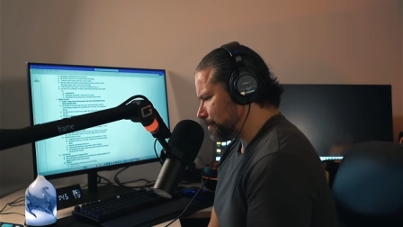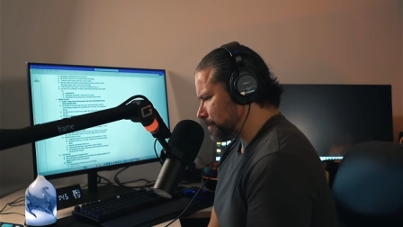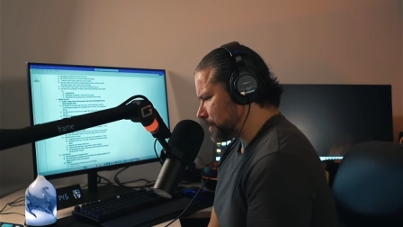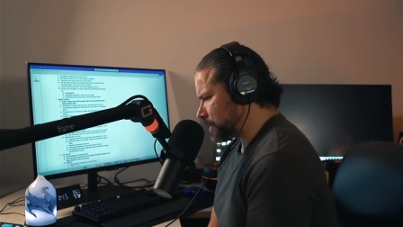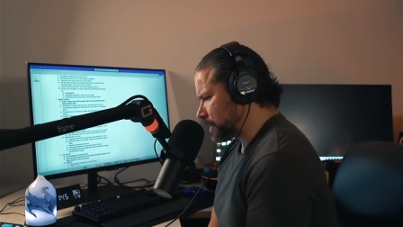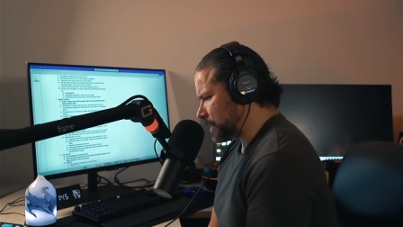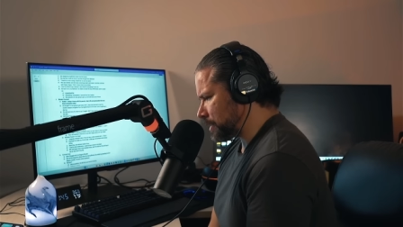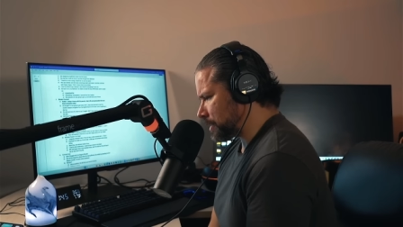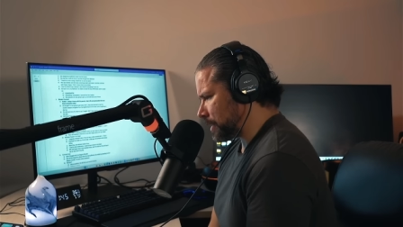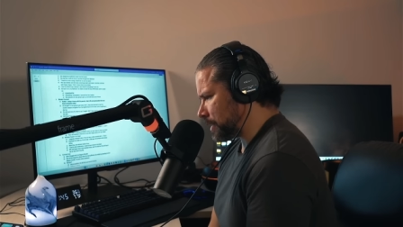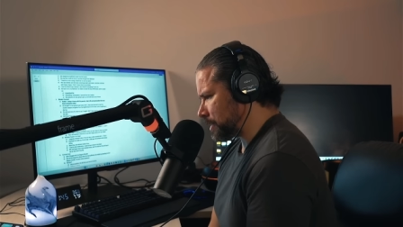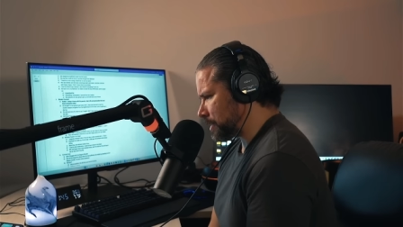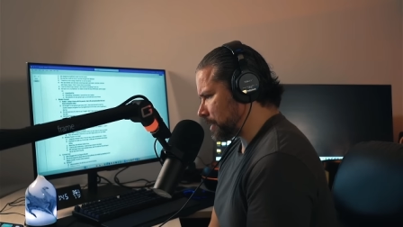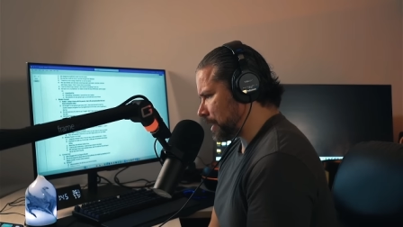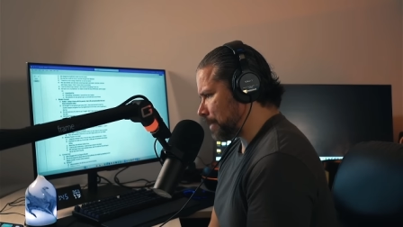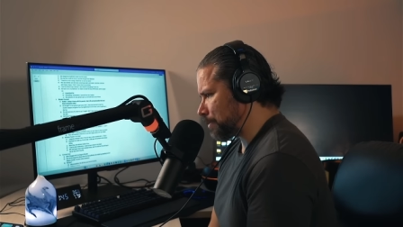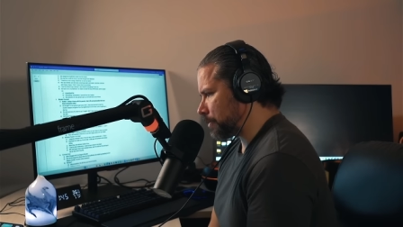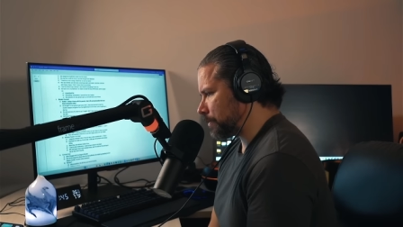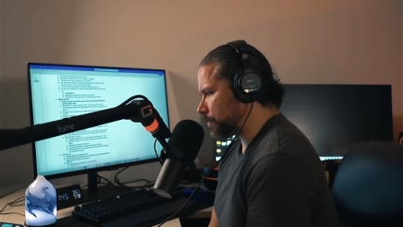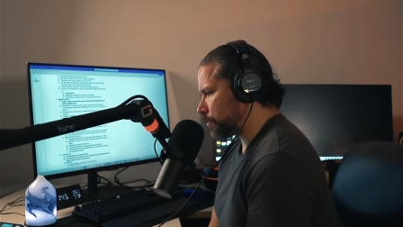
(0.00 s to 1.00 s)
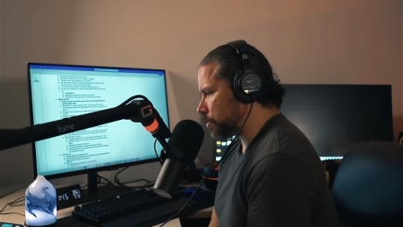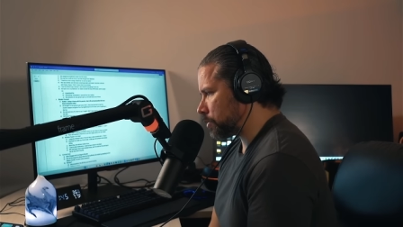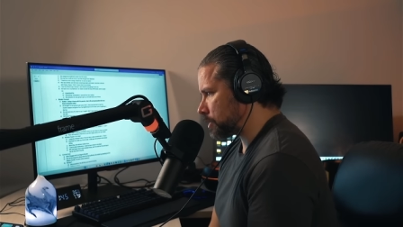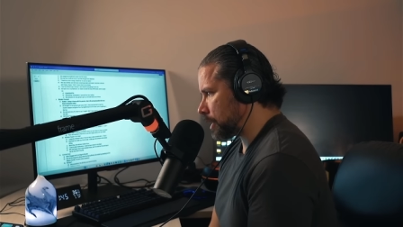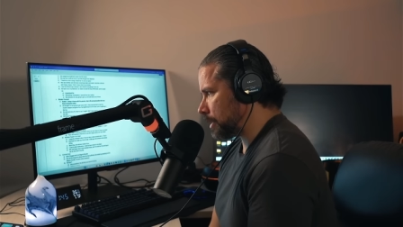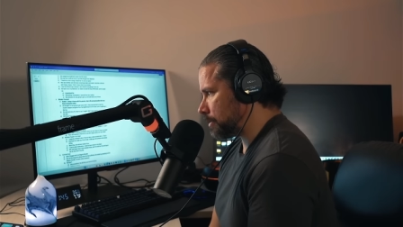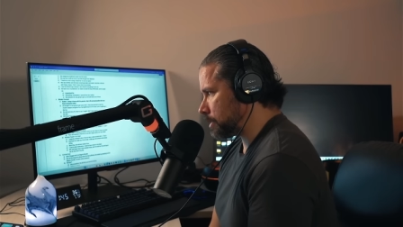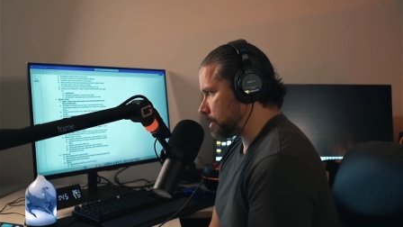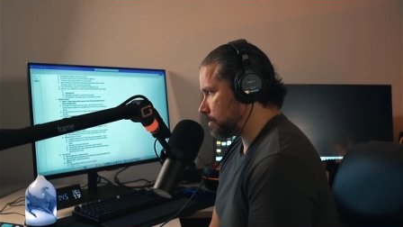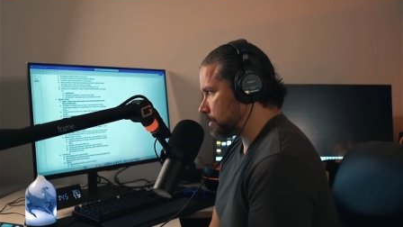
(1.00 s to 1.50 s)
says that he stabbed her four
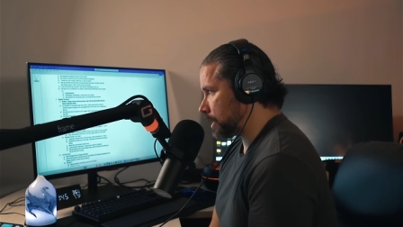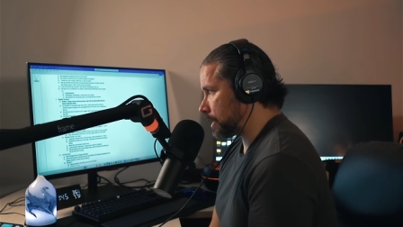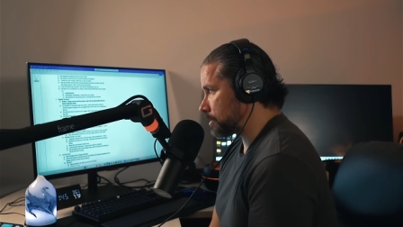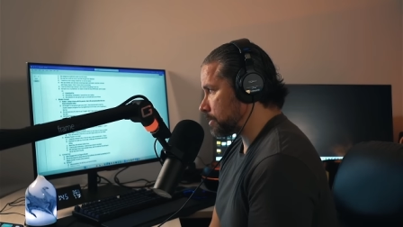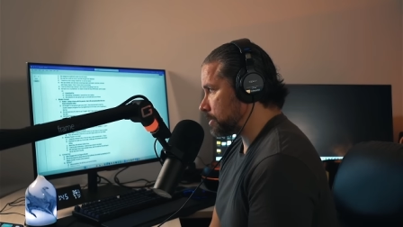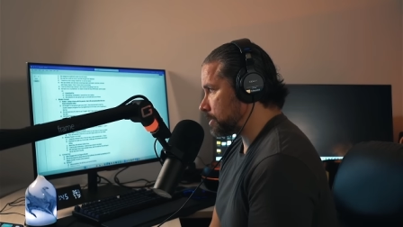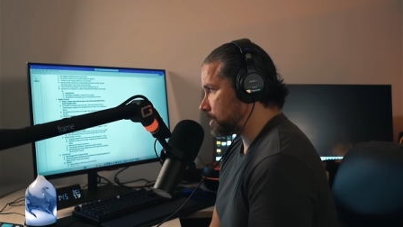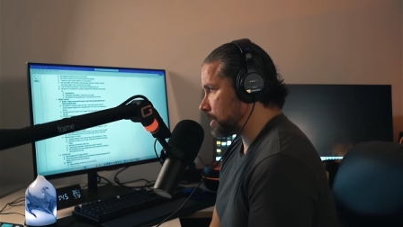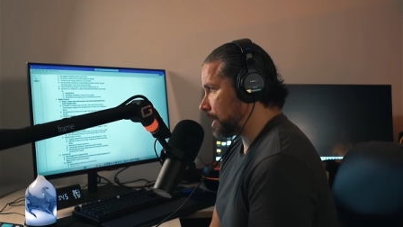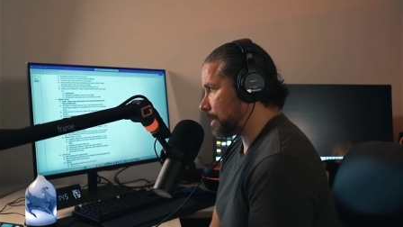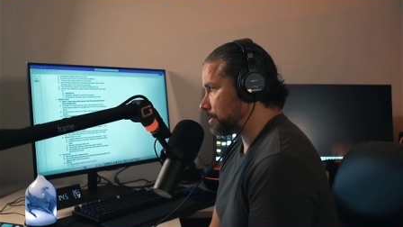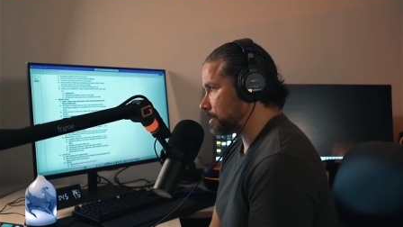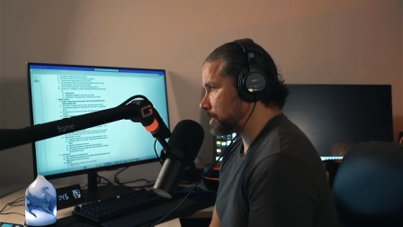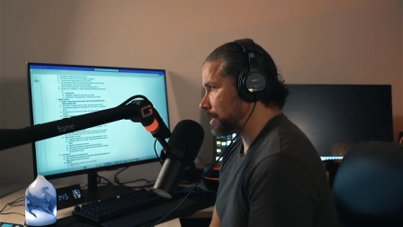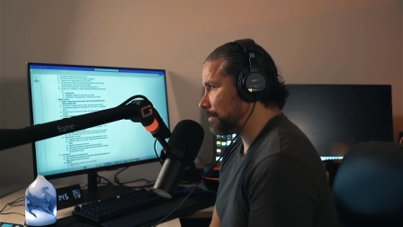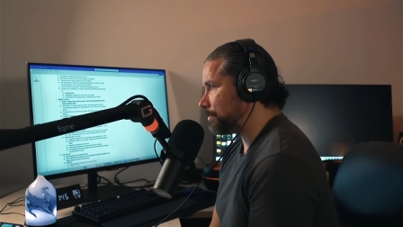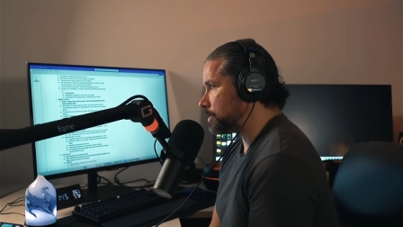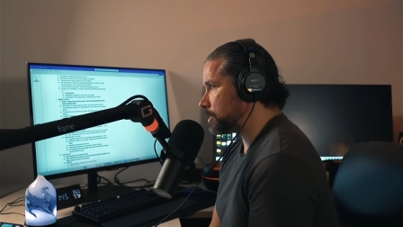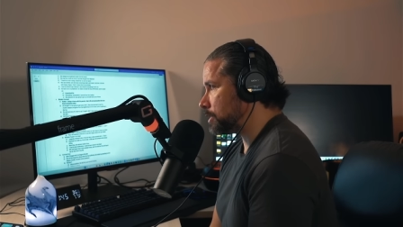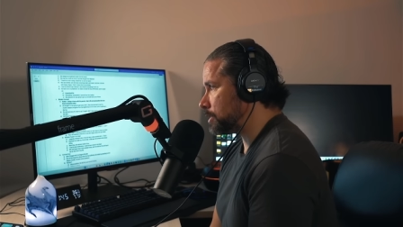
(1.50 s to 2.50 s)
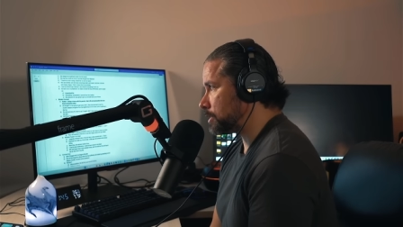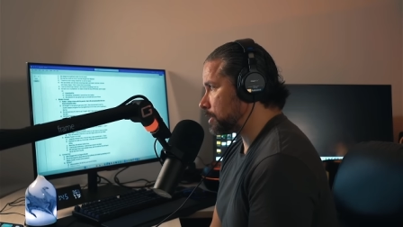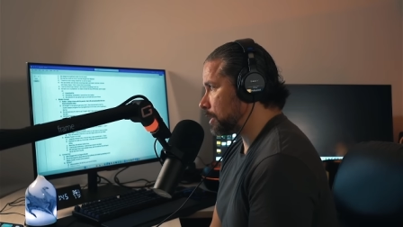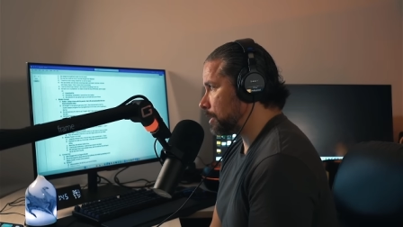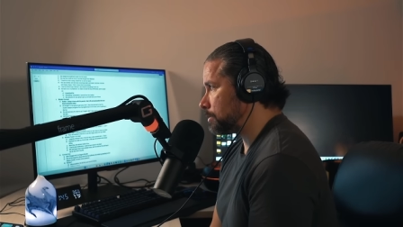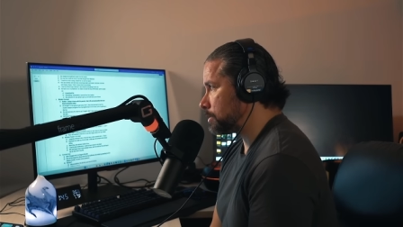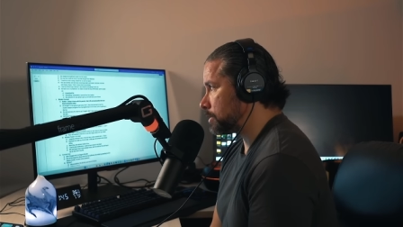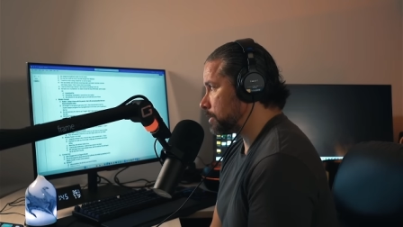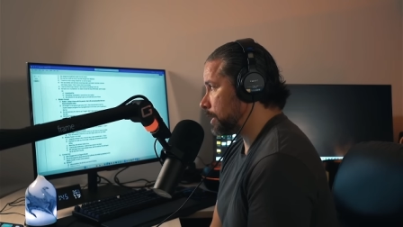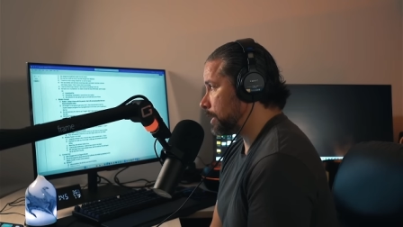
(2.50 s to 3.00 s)
times. She was actually stabbed 17
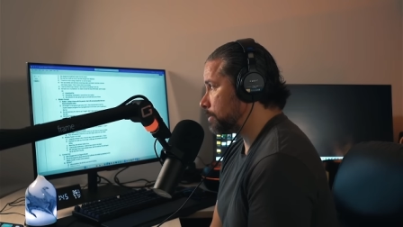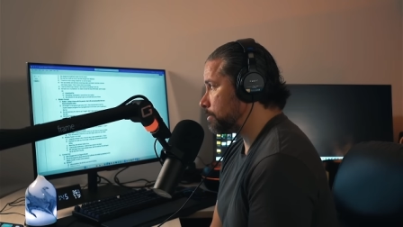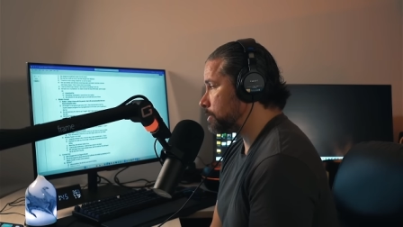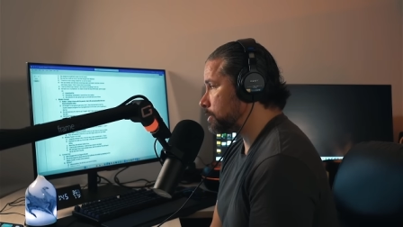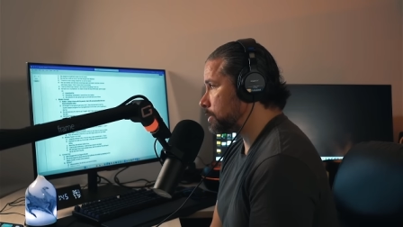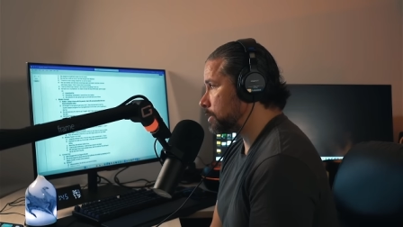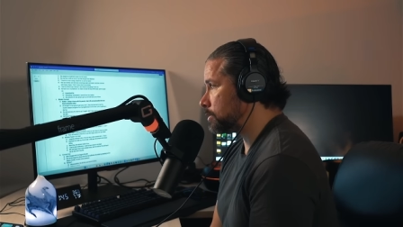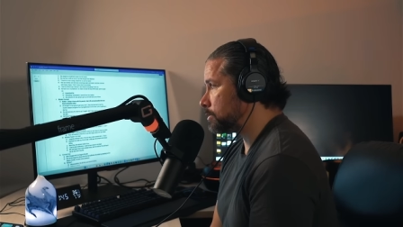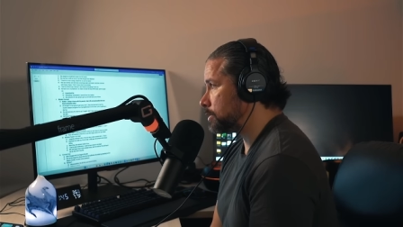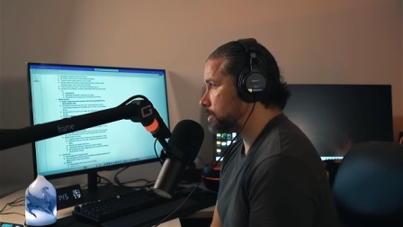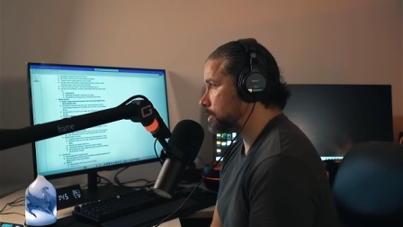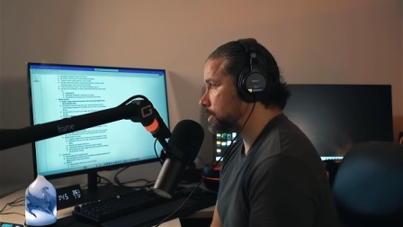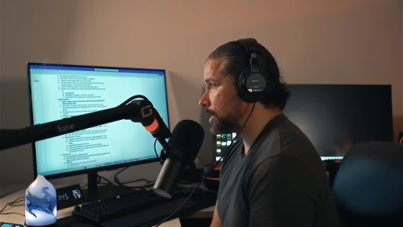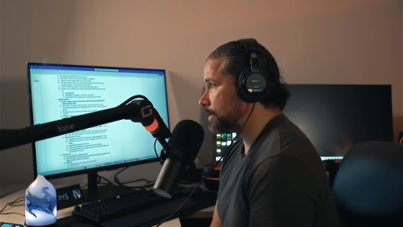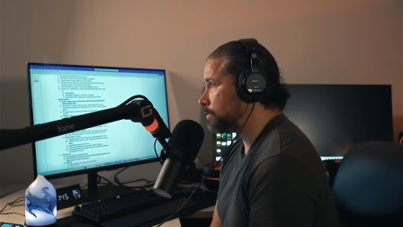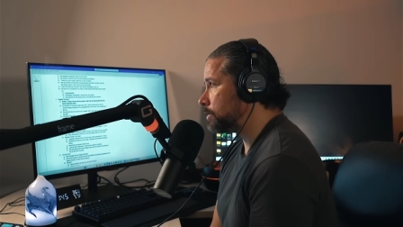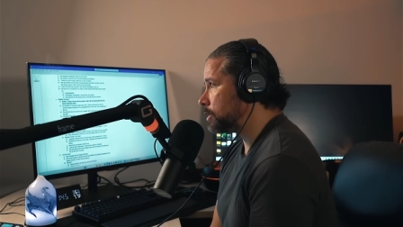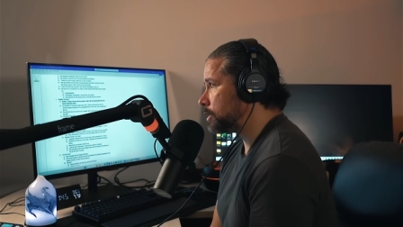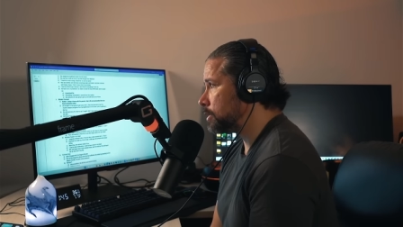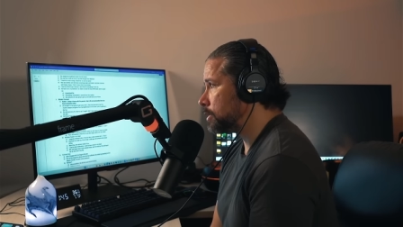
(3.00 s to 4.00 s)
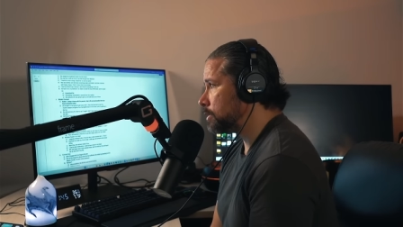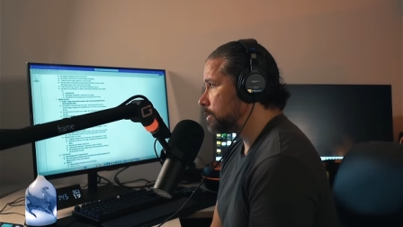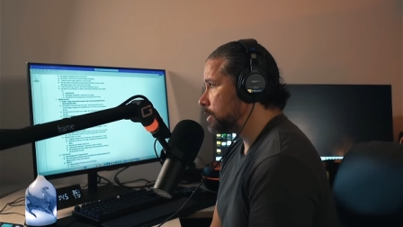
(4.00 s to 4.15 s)
times. Her head was nearly severed.